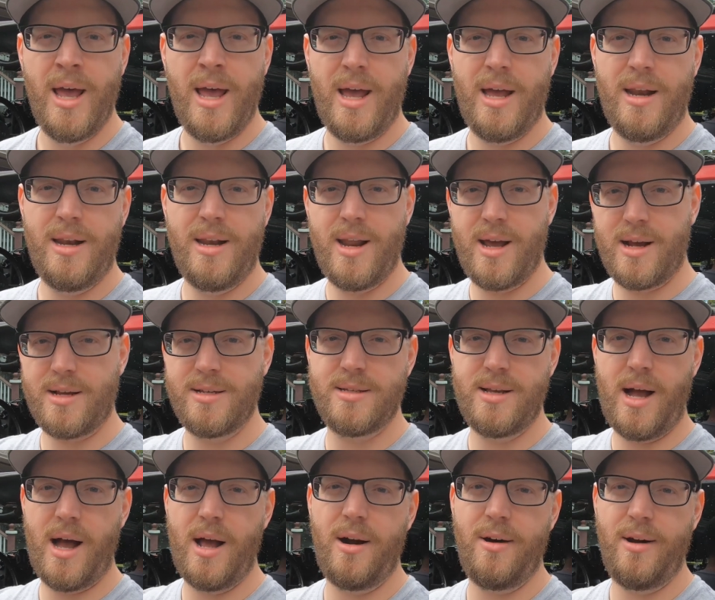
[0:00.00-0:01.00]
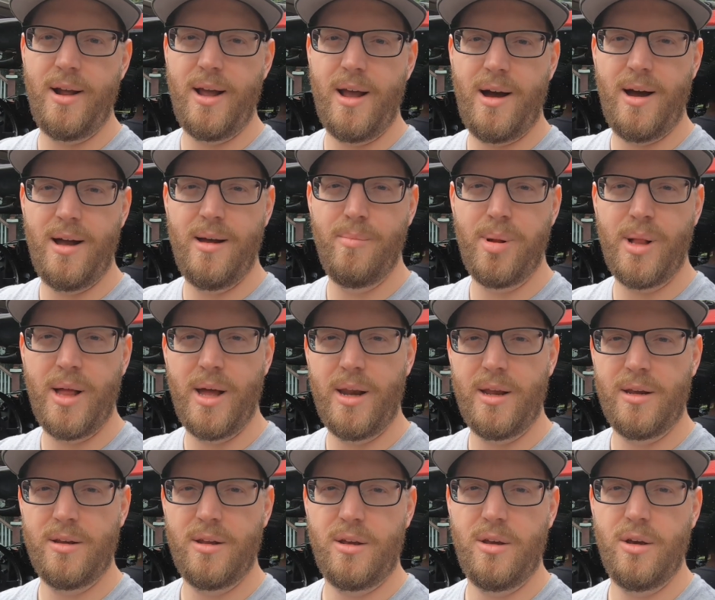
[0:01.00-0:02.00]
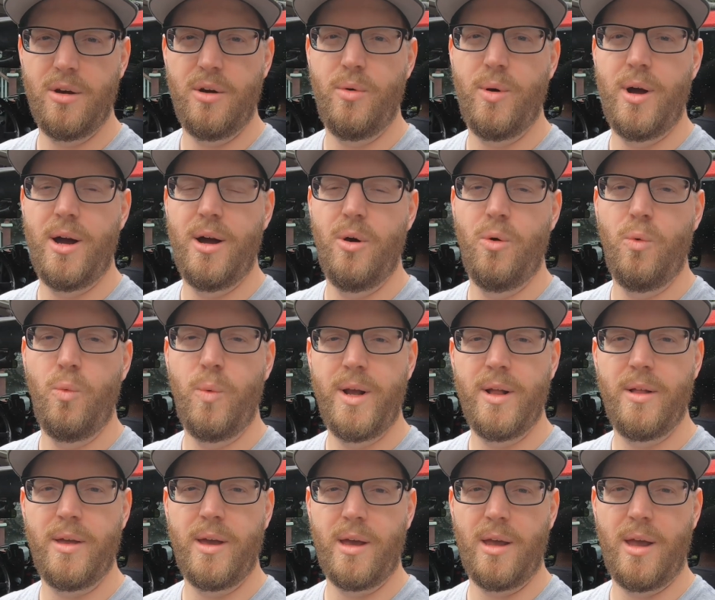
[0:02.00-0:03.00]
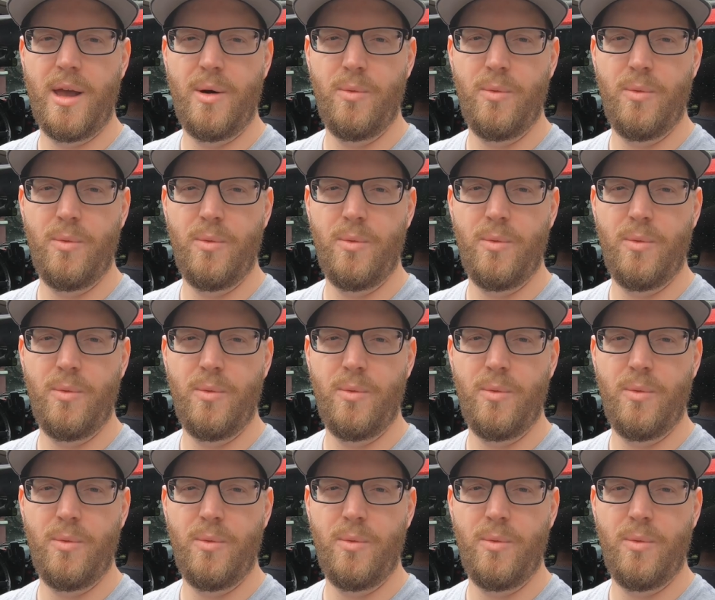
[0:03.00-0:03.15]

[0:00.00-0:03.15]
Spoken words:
And next Saturday I am planning to go out wheeling,